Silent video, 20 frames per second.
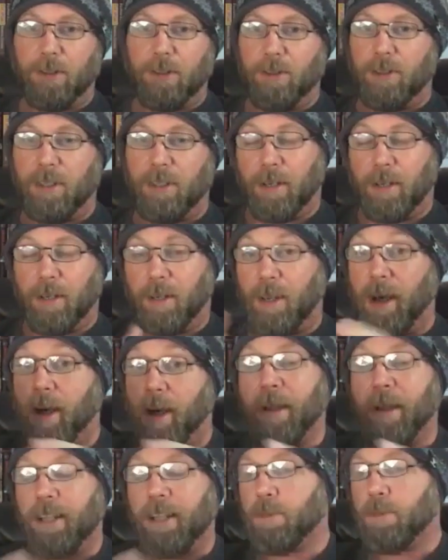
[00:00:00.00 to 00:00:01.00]
you see it in
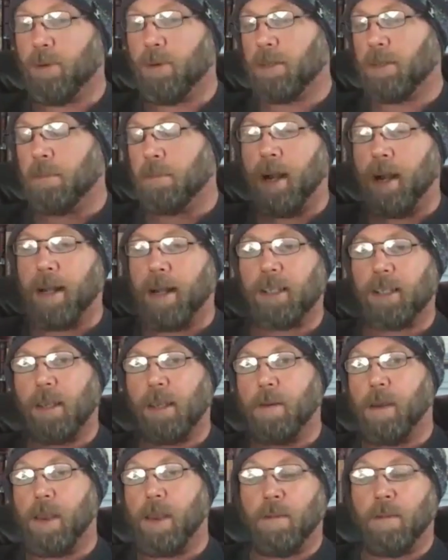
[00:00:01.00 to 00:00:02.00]
combat sports, in boxing
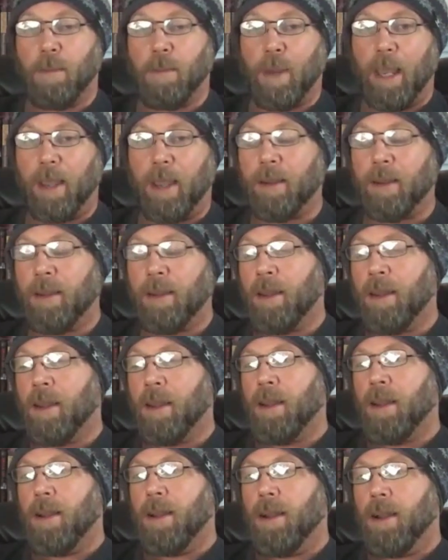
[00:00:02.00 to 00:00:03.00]
and MMA,
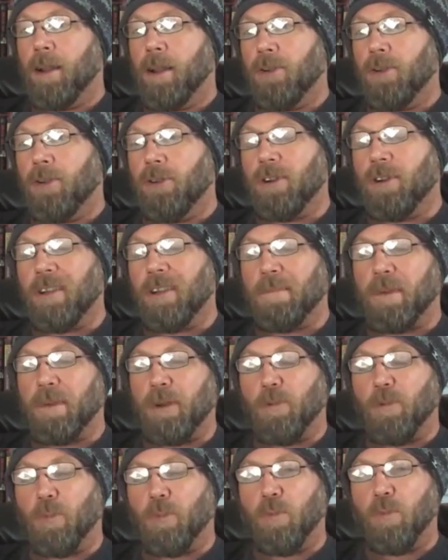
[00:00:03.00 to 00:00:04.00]
you could be
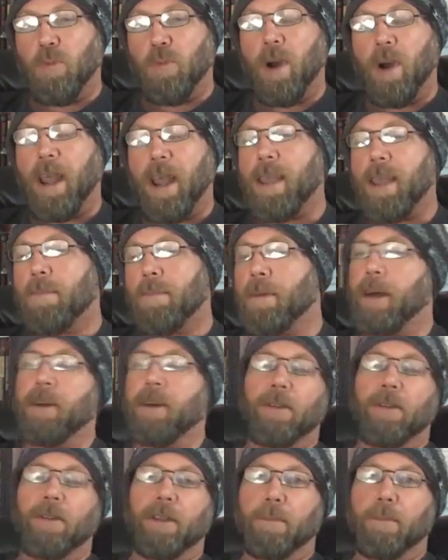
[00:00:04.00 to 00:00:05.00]
way
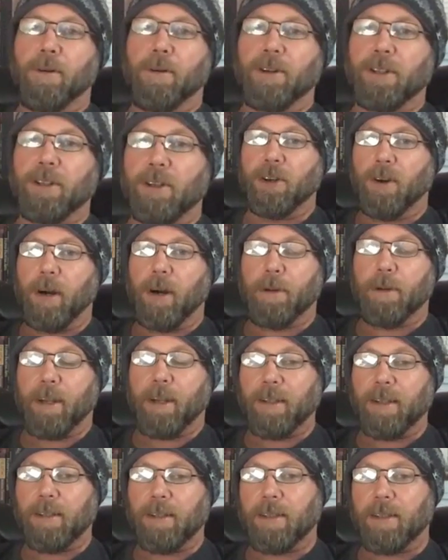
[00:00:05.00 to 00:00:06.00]
better than the person up
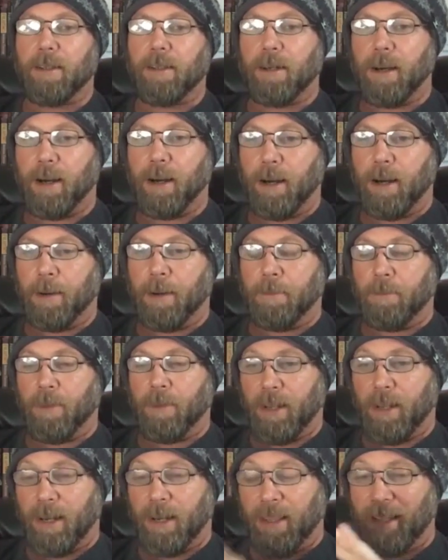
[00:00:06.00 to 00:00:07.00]
against. And
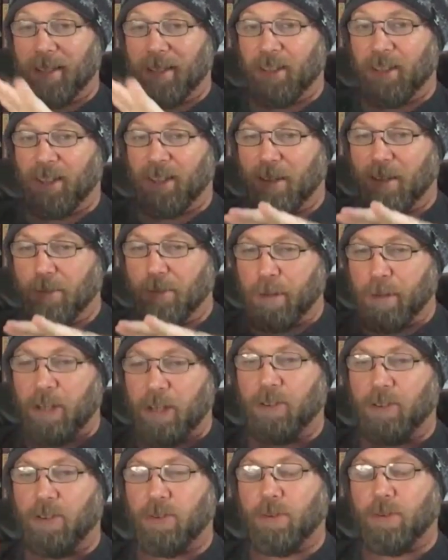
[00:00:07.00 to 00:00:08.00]
this is
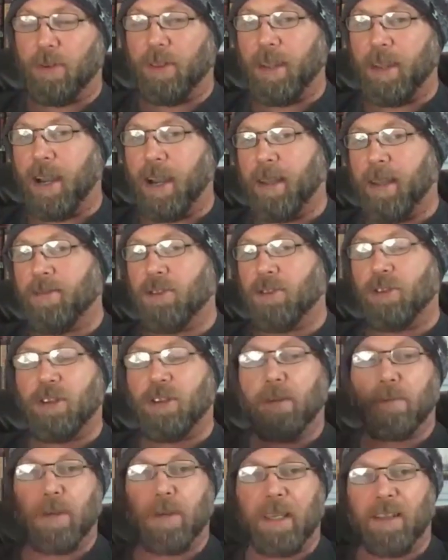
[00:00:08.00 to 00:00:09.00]
especially true with knives. You
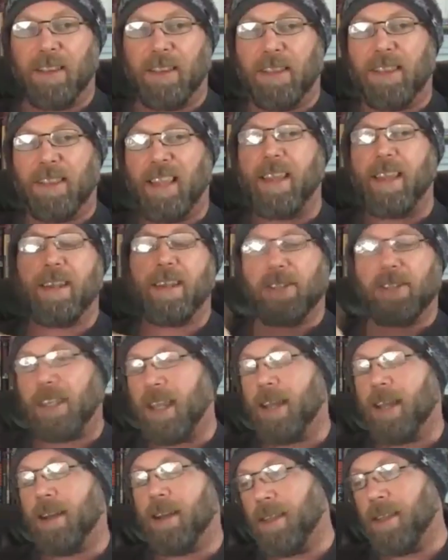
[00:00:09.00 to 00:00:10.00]
could be light years
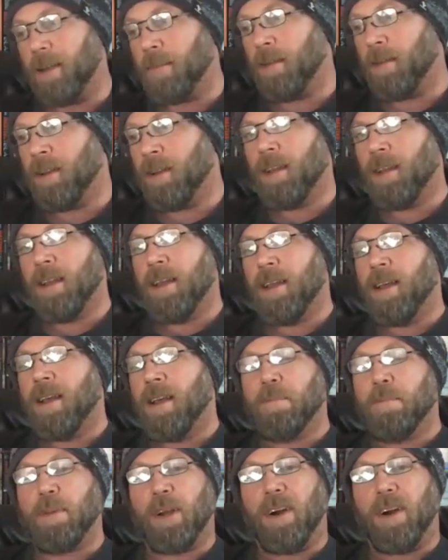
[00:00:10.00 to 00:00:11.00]
ahead of them.
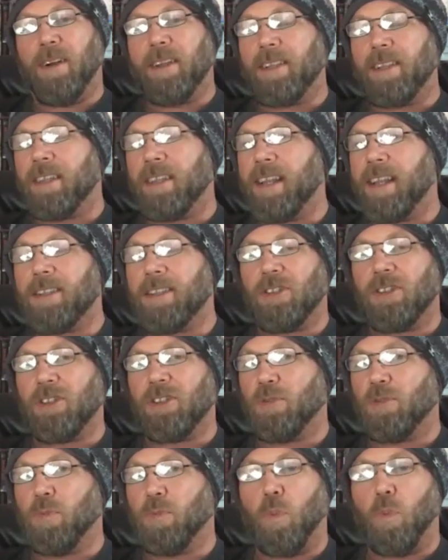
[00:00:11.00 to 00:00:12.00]
But all it takes is
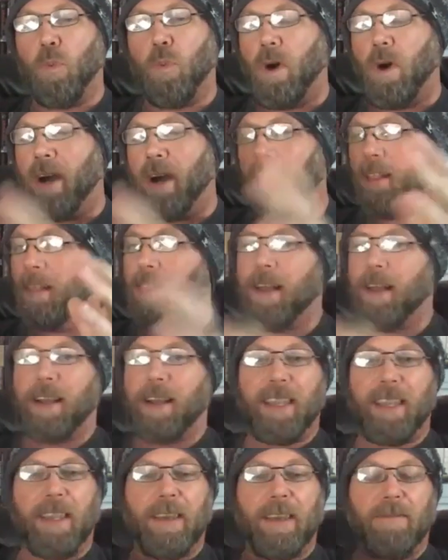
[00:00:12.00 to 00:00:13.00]
just one
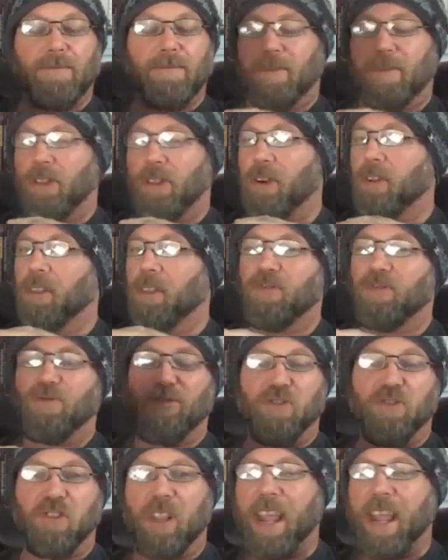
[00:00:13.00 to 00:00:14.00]
lucky, they're
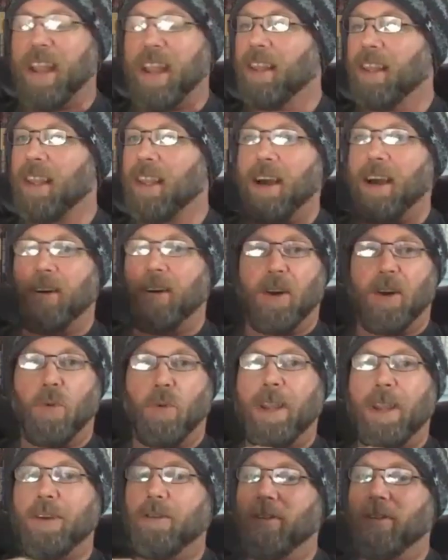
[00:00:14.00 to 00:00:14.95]
flailing out in a way you